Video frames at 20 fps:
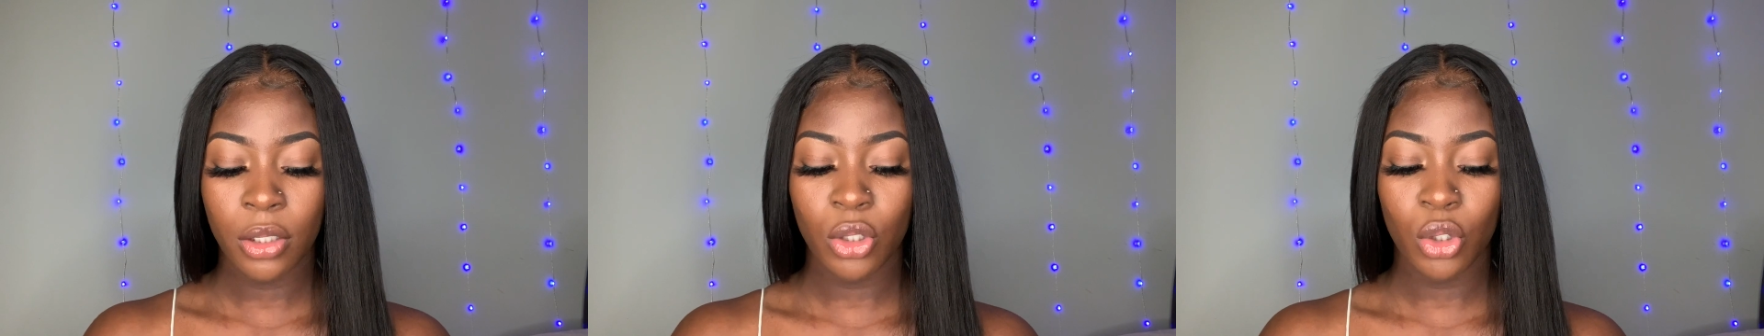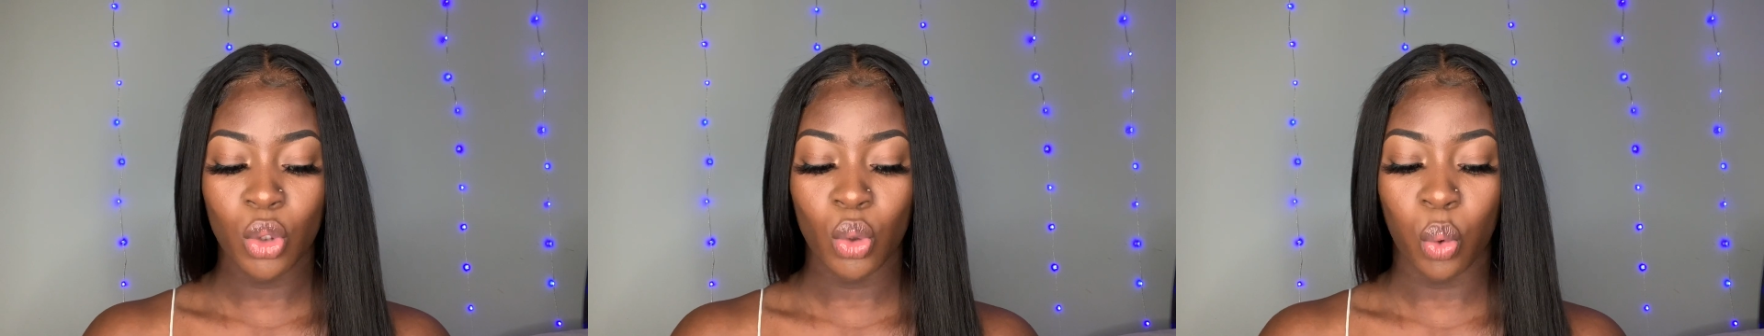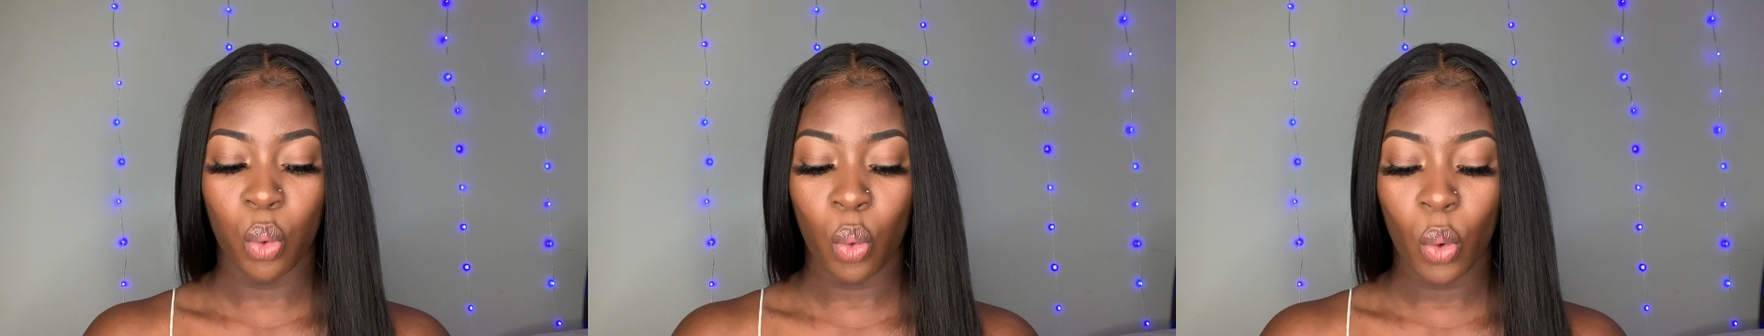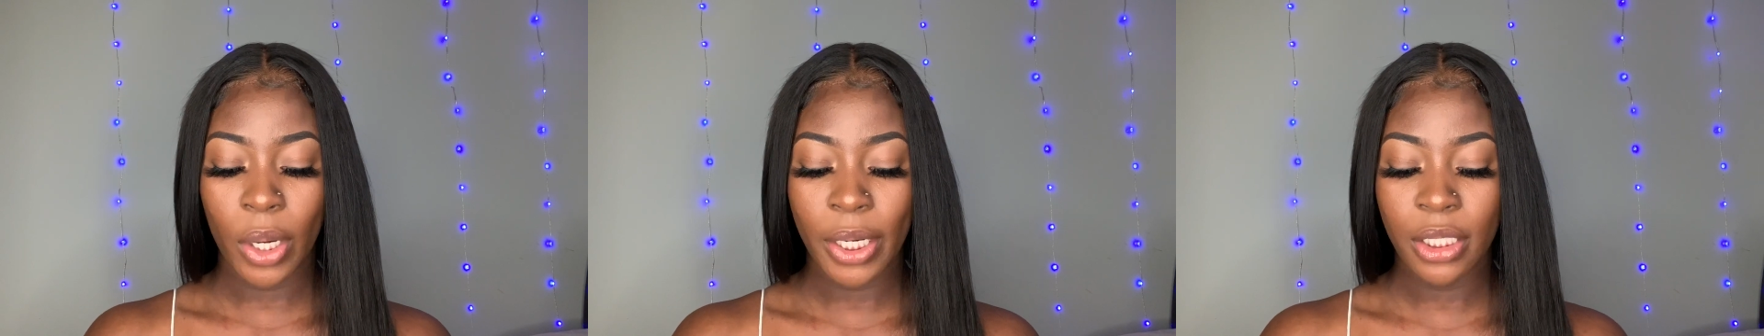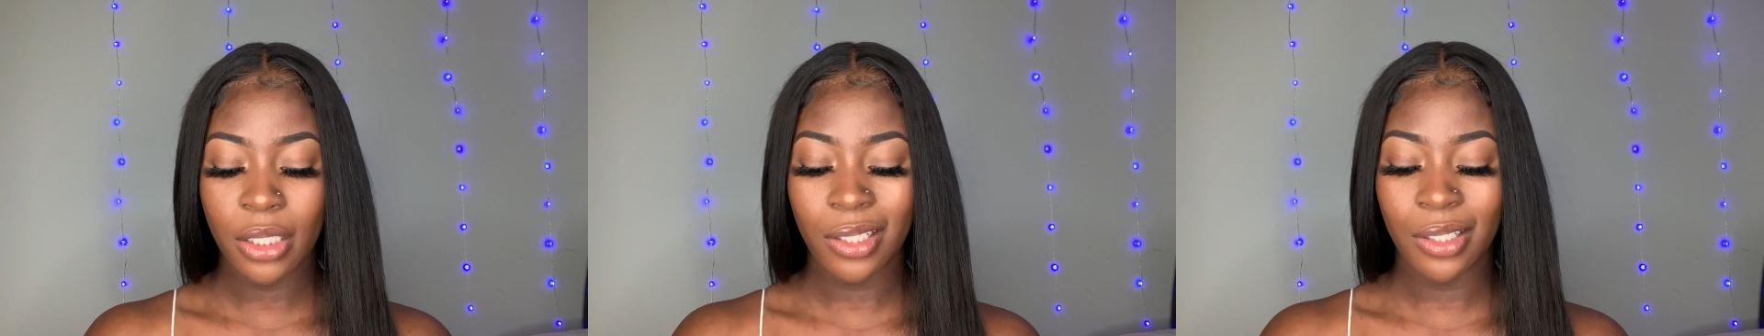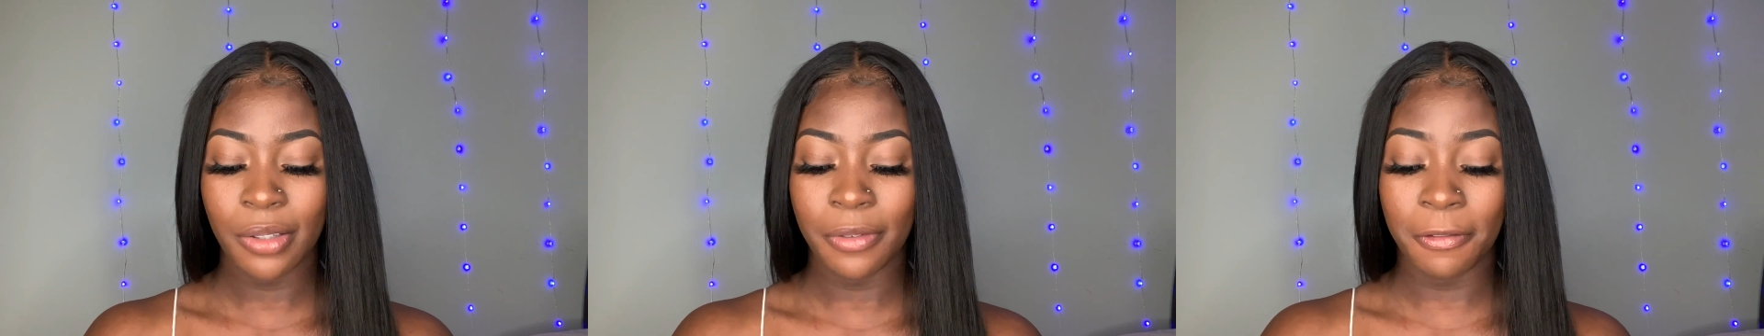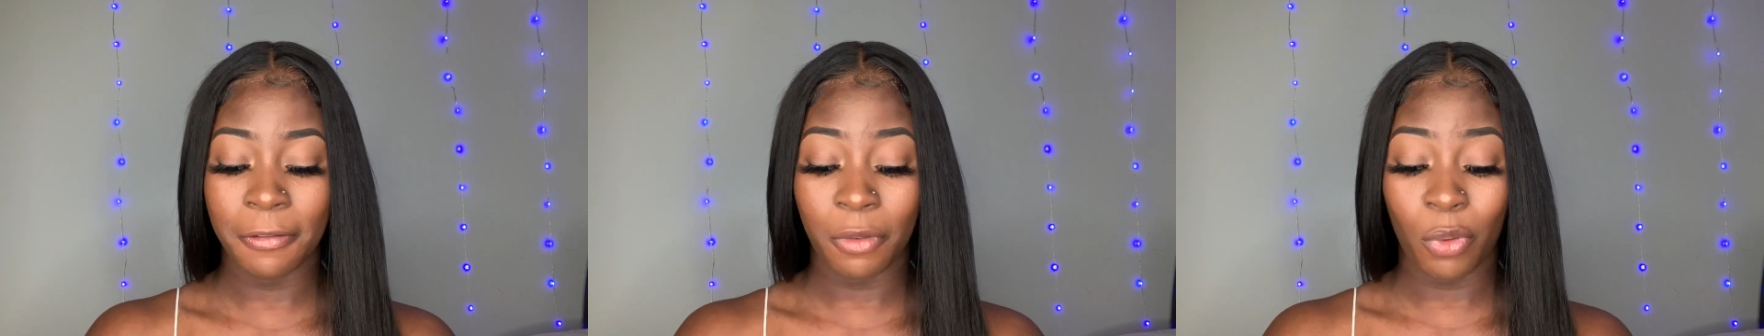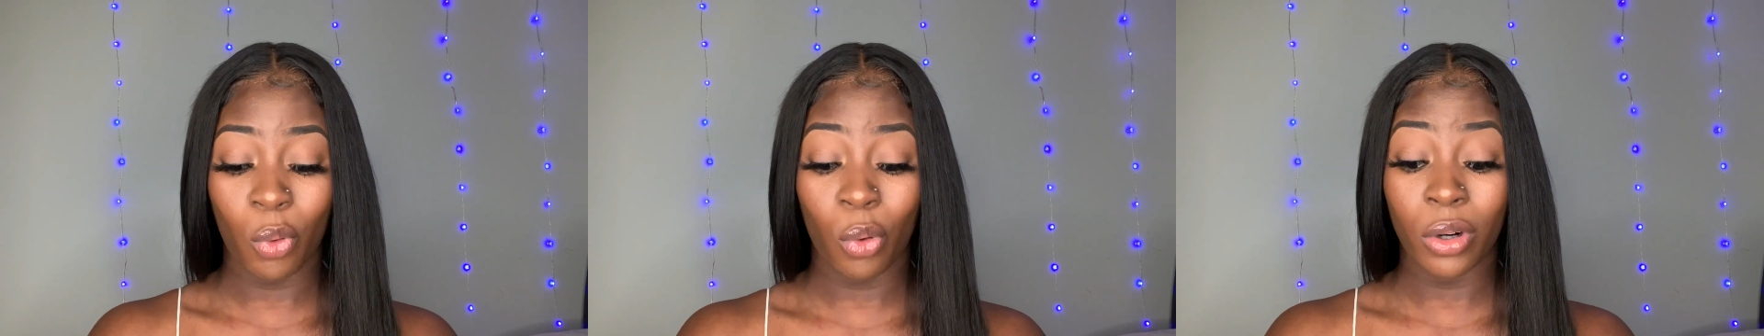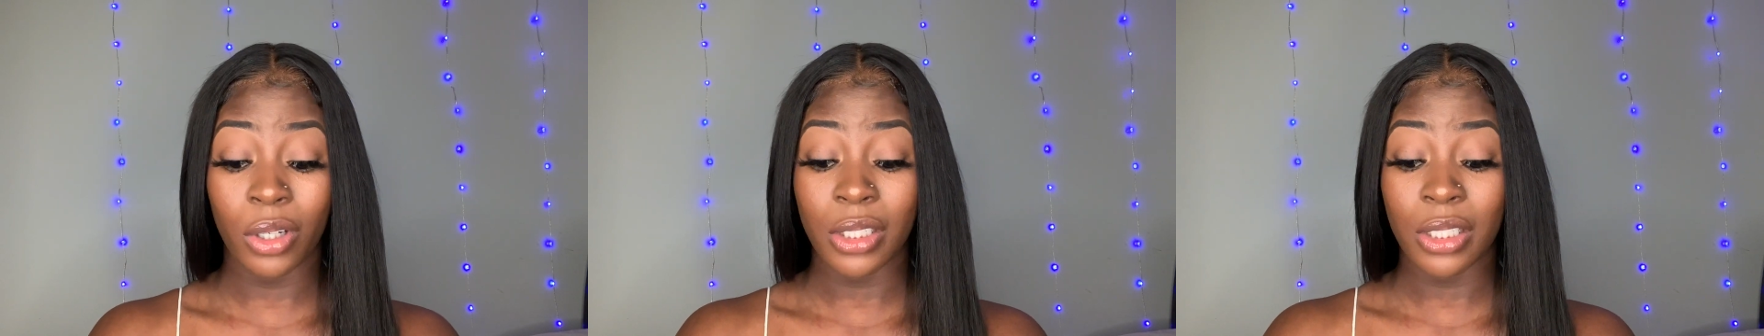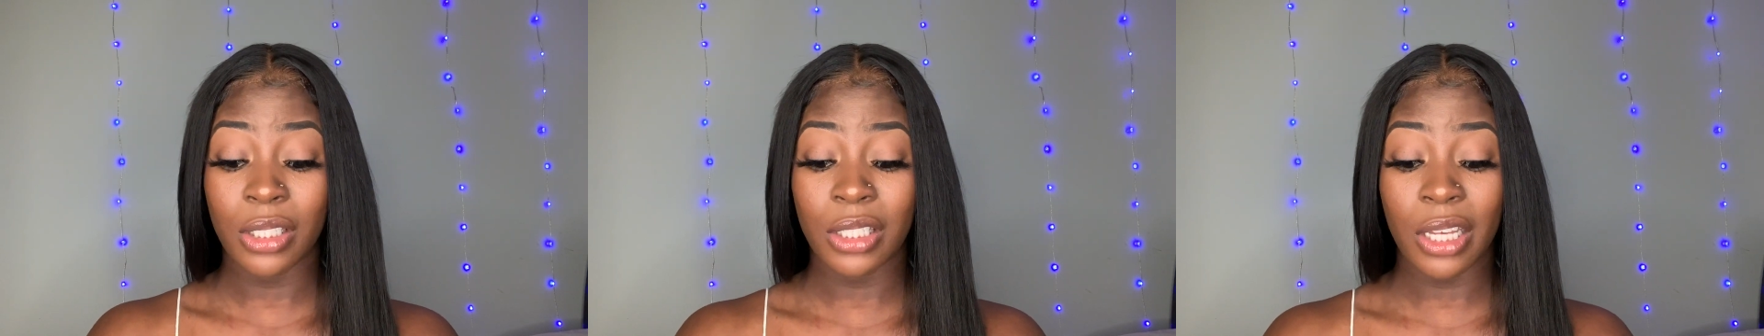
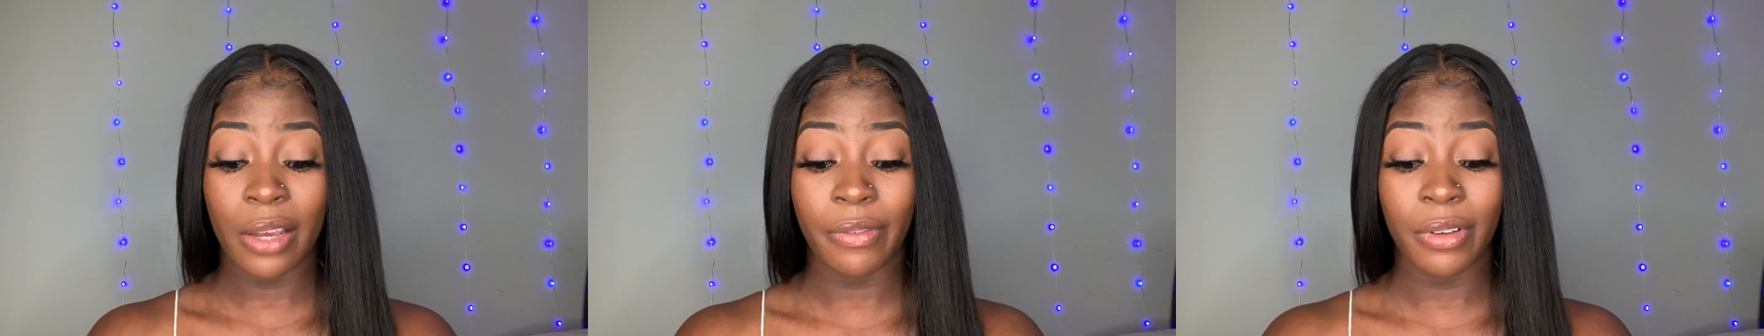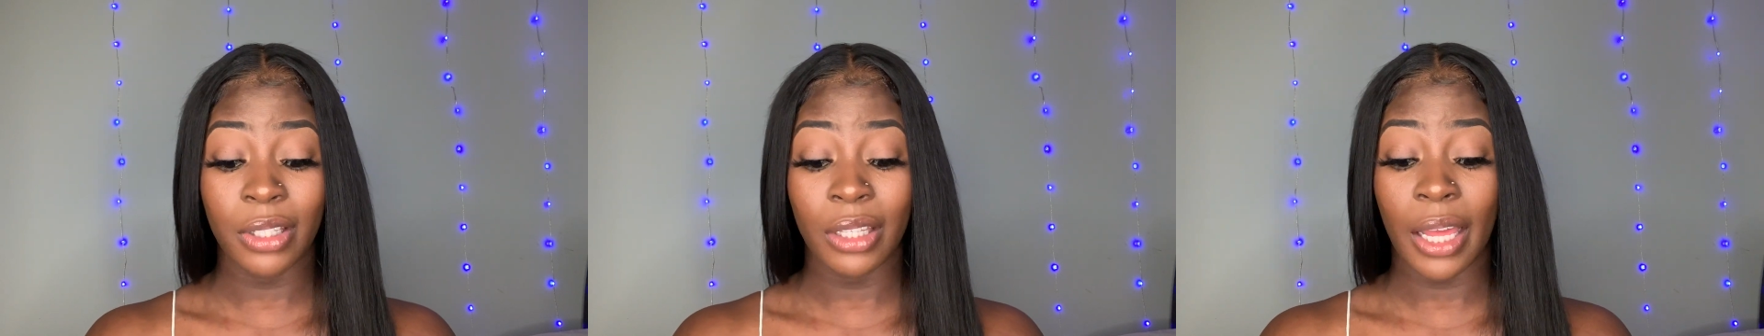24/7,